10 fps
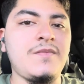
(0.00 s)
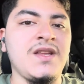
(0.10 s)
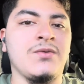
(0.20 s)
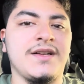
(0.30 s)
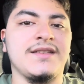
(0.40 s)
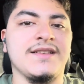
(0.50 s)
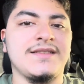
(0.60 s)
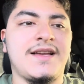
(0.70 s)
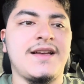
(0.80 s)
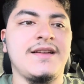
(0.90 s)
When it does
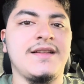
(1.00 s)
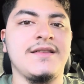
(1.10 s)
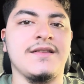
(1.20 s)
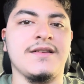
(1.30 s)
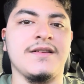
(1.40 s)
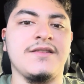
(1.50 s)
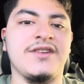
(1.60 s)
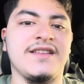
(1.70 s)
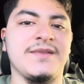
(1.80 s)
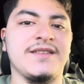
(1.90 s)
that, the
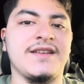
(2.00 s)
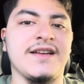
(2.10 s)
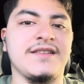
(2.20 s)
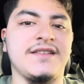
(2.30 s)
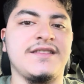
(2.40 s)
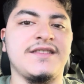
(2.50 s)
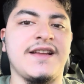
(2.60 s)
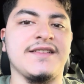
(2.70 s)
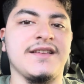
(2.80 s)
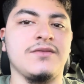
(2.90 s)
transmission actually
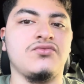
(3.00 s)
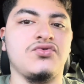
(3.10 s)
shakes like,